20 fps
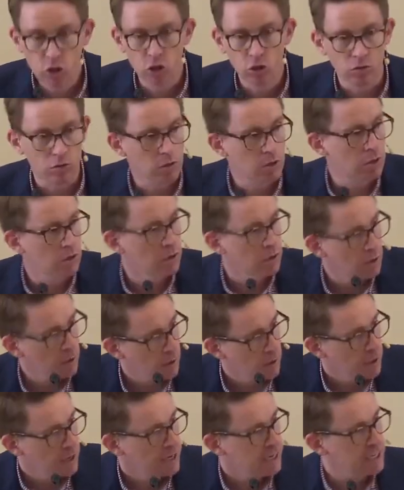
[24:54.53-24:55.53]
took.
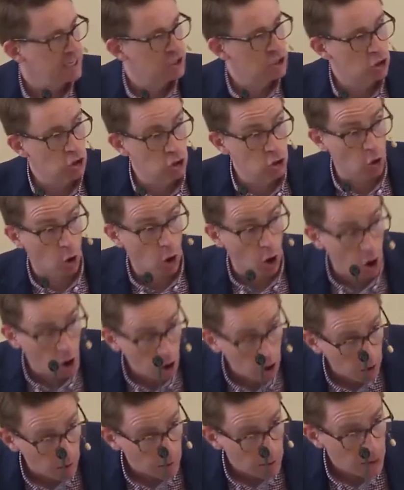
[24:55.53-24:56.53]
He
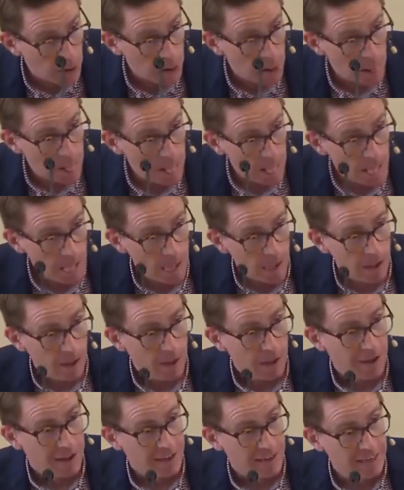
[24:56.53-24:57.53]
saw,
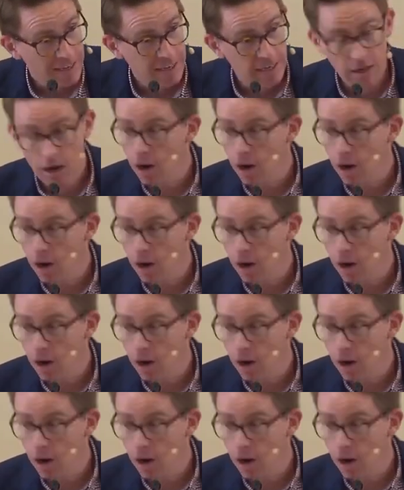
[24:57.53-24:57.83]
he